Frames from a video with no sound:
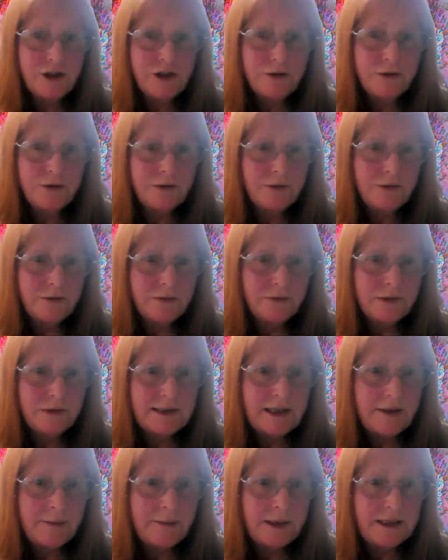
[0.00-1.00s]
you? Is
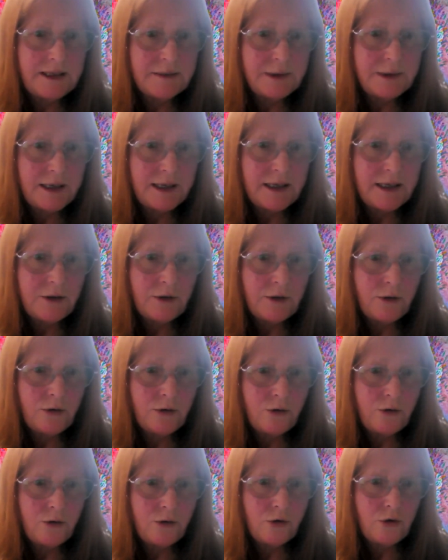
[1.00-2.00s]
that the best way?
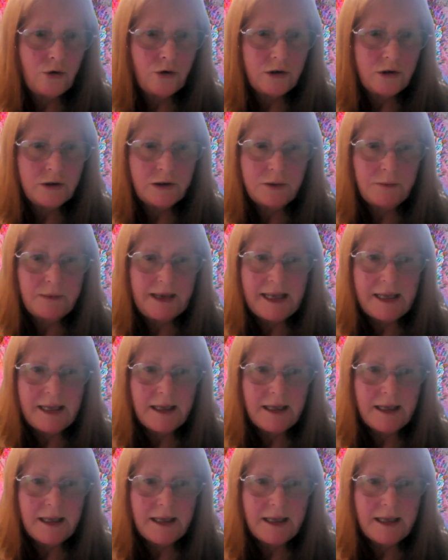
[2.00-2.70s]
Or me?